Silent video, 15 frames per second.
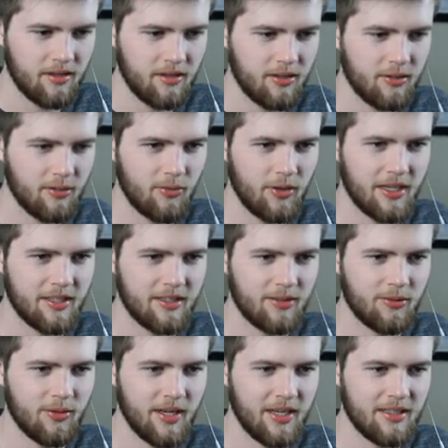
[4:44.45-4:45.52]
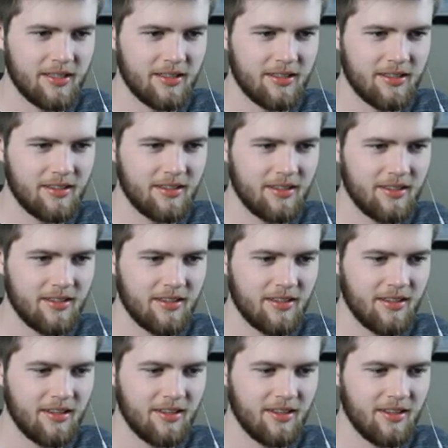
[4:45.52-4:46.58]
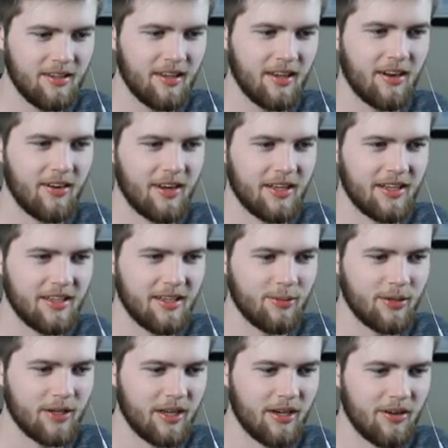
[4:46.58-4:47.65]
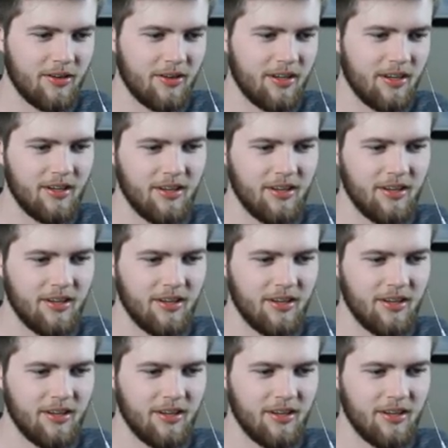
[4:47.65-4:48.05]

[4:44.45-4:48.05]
Ledger. You're right. You're right. All right, here we go.